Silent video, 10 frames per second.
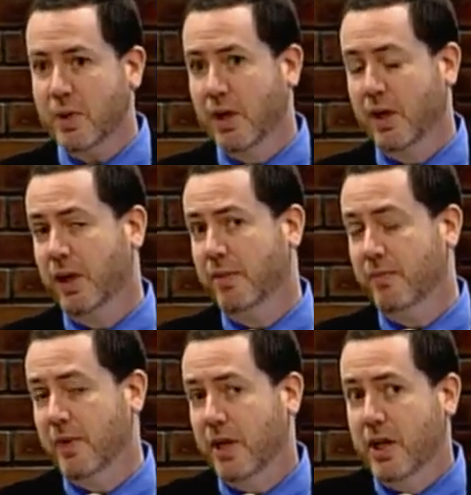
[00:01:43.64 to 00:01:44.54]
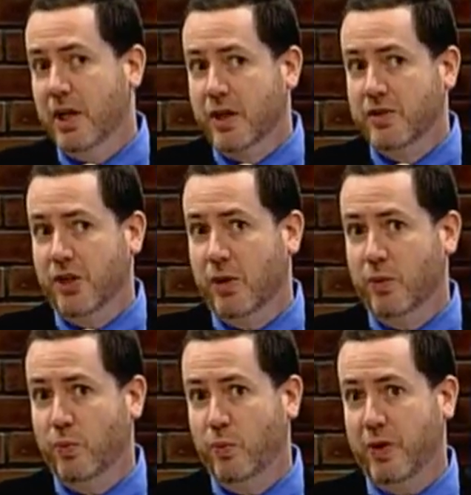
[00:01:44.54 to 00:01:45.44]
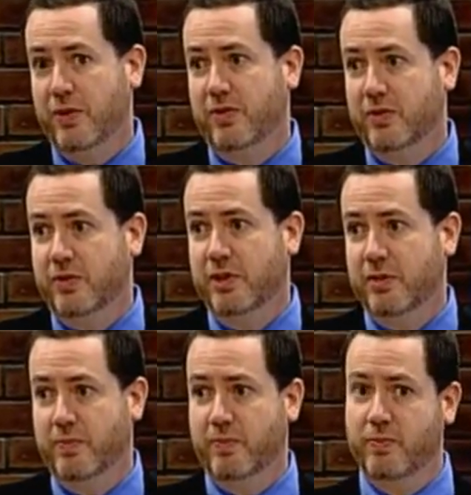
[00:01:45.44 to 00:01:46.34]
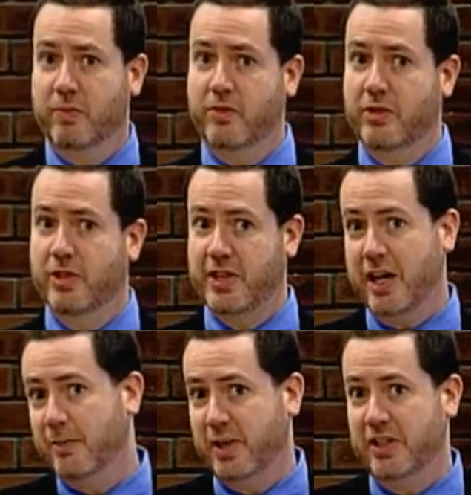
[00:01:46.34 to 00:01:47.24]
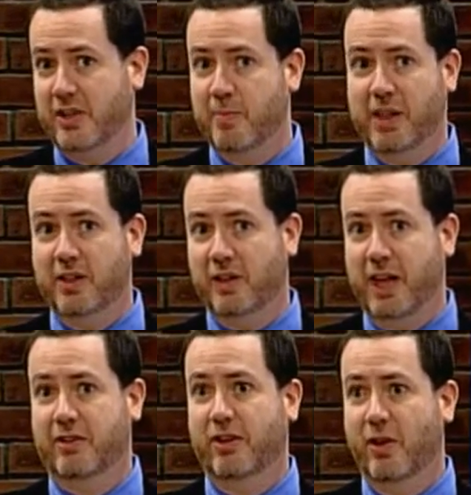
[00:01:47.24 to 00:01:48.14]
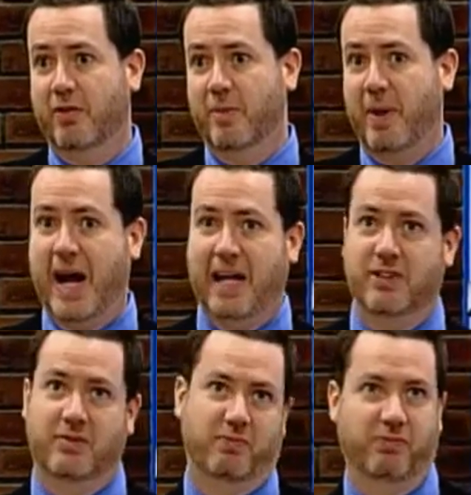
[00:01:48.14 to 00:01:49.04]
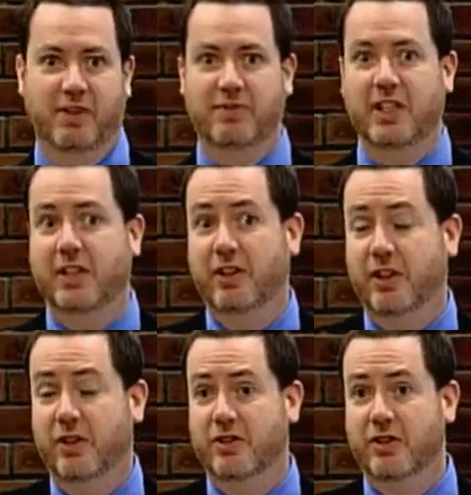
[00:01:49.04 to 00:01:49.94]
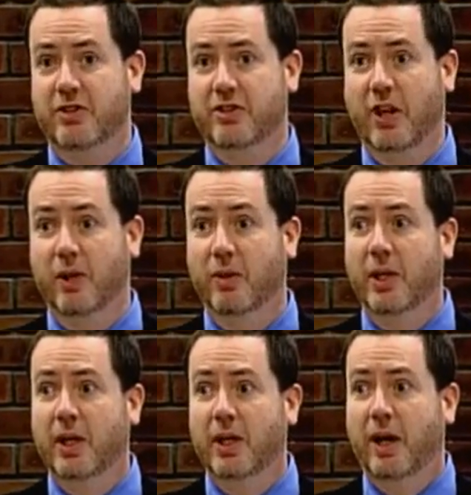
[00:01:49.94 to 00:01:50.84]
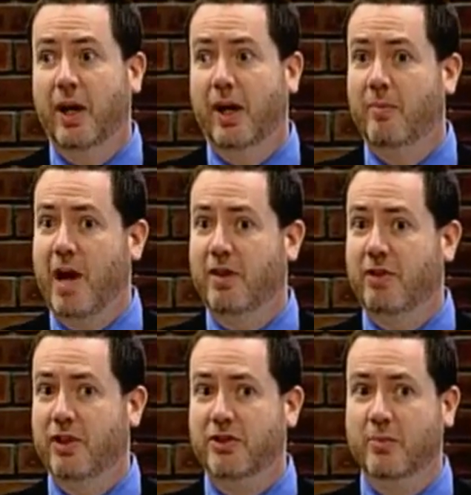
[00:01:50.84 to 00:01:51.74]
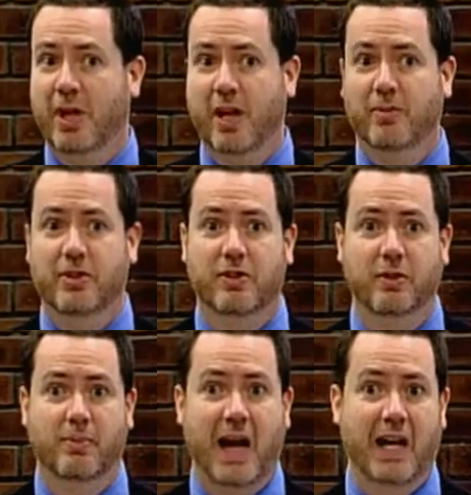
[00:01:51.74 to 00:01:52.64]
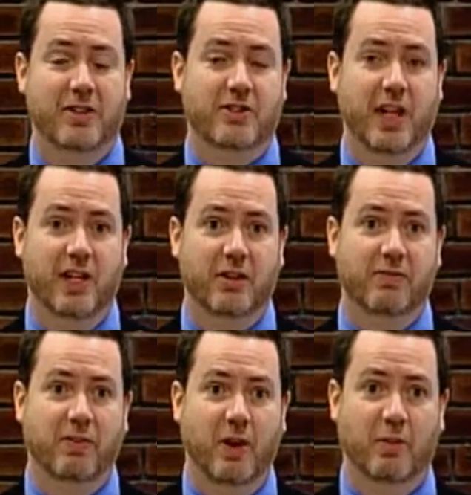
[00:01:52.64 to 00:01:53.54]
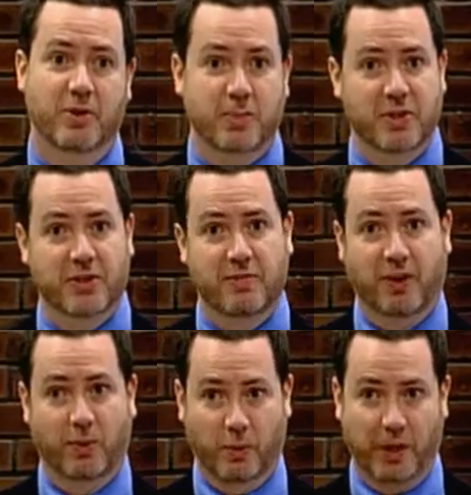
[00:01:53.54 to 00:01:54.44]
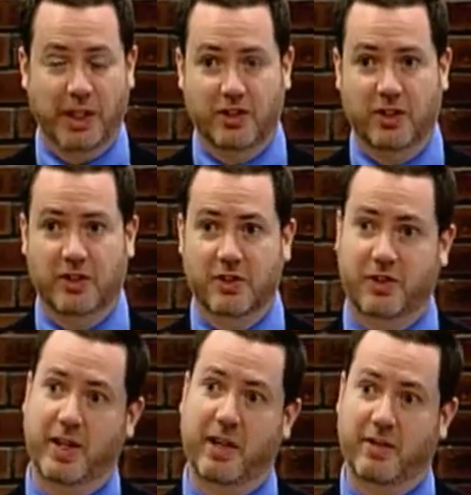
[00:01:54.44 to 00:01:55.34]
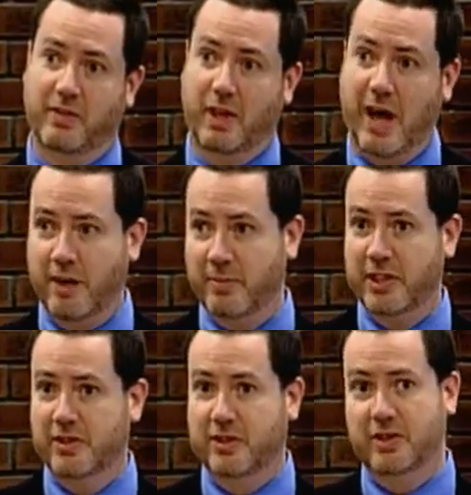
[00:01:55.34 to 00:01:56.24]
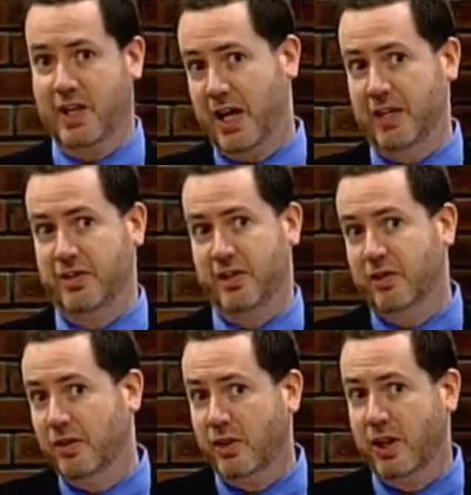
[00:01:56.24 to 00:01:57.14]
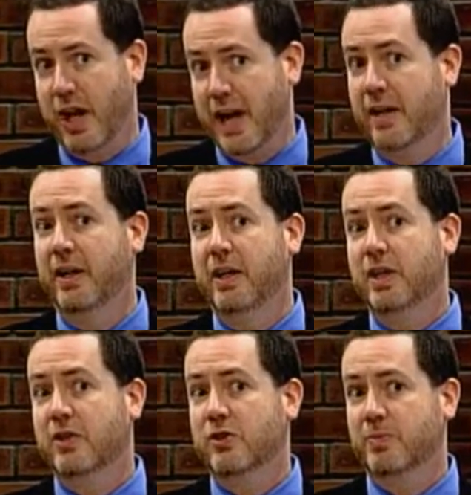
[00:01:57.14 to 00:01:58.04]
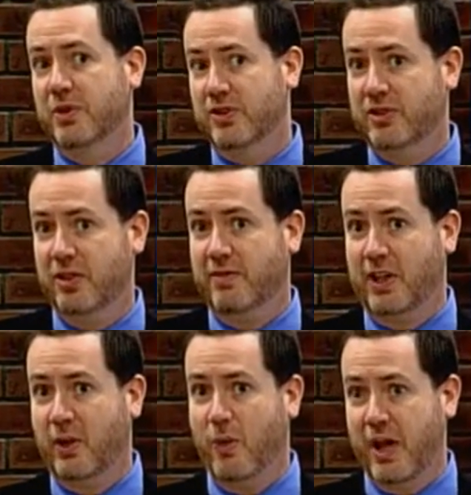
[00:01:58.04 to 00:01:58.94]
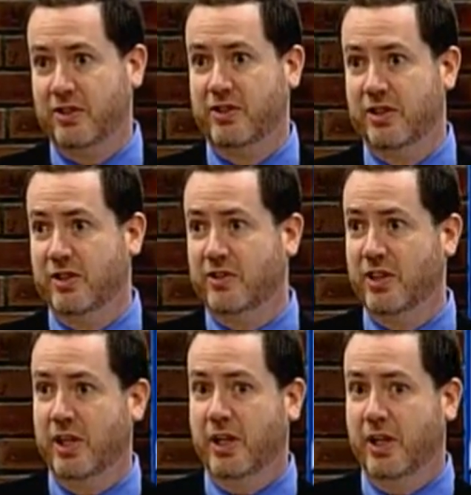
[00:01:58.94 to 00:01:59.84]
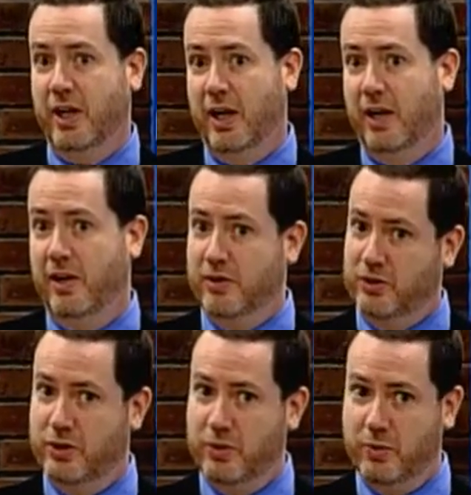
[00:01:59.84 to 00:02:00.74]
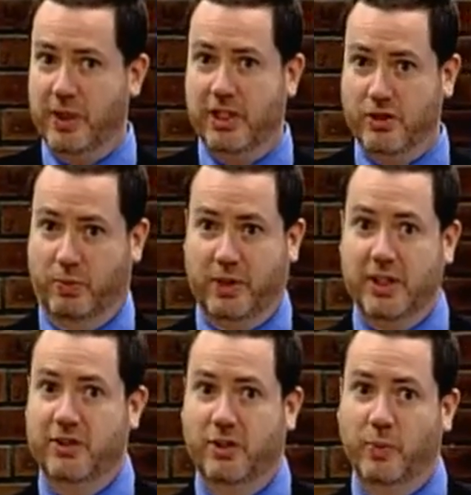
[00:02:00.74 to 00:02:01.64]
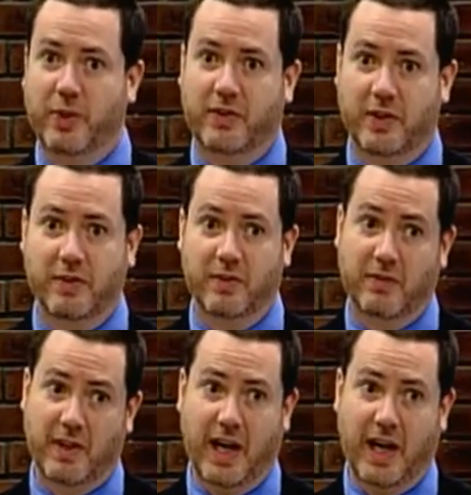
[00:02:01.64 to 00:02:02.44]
uh, so with the, the database I've been collecting over the past 15 years or so, um, I've also been able to amass data from specific regions that have allowed me to test and look at specific questions uh, to each region within the